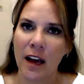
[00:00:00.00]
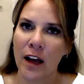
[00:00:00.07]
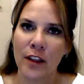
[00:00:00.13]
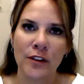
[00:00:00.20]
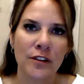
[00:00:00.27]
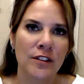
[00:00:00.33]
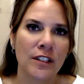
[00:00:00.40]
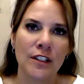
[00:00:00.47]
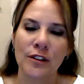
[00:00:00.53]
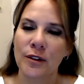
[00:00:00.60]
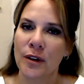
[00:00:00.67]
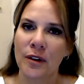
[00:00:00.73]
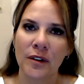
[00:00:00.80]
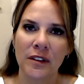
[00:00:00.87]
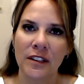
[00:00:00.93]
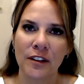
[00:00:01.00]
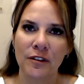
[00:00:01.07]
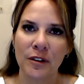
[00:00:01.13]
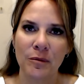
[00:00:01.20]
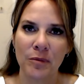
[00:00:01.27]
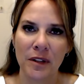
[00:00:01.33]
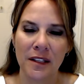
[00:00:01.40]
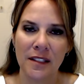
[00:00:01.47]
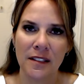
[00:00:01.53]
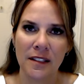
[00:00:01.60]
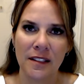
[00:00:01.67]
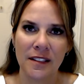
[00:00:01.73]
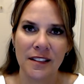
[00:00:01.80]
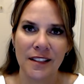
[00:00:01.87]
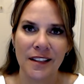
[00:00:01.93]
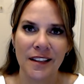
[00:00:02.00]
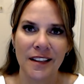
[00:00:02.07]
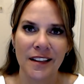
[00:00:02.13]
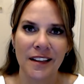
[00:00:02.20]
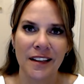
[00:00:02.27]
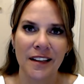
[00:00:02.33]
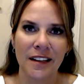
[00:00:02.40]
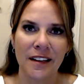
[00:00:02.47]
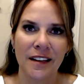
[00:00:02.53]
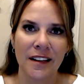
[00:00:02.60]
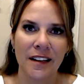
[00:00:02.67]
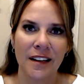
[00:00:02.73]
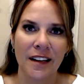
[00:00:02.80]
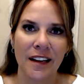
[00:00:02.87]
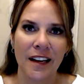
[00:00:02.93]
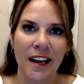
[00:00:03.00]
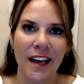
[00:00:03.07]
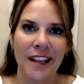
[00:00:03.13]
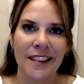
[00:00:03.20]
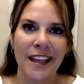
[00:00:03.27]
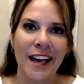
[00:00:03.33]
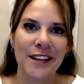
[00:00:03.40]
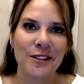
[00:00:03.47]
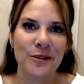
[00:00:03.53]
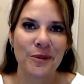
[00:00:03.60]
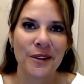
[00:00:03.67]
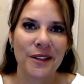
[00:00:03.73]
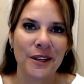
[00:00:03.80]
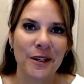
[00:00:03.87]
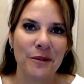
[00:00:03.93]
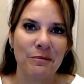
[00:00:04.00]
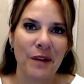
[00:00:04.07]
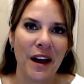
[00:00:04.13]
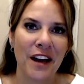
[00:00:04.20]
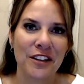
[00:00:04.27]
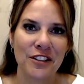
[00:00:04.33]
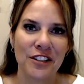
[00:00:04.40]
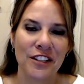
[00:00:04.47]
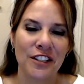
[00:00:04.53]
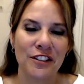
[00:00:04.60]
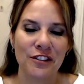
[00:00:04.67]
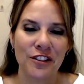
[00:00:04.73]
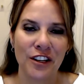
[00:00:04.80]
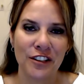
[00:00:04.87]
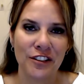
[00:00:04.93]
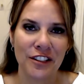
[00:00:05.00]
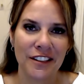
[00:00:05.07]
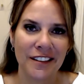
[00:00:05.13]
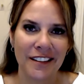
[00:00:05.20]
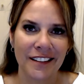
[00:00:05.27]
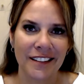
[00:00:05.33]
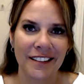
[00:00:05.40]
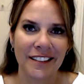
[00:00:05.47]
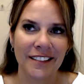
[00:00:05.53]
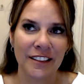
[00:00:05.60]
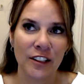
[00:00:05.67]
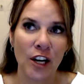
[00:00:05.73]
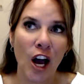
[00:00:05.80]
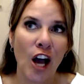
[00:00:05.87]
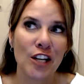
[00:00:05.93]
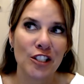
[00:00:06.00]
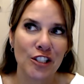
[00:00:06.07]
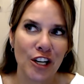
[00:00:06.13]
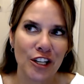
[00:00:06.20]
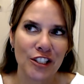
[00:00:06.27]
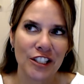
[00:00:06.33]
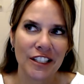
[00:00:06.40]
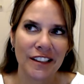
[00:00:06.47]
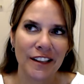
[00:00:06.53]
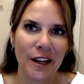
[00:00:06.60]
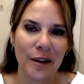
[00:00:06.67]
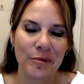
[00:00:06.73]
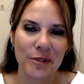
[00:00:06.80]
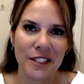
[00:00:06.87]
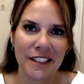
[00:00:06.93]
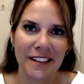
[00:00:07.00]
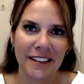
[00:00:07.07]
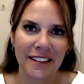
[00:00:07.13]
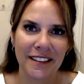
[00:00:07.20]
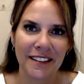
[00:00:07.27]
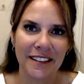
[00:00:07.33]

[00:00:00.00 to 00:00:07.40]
other seeds grow in different places. And that's where the compassion and judging, not judging, comes in.